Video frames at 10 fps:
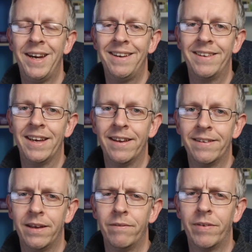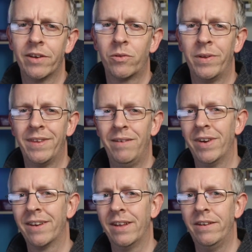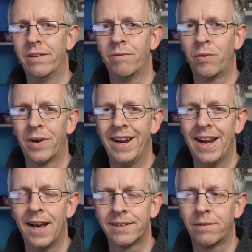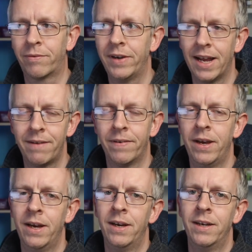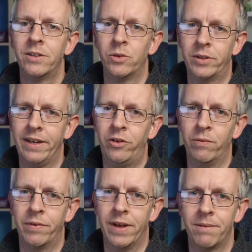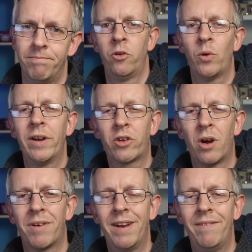easy it is to invest with InvestEngine for a hassle-free life so stay tuned for that. So I discovered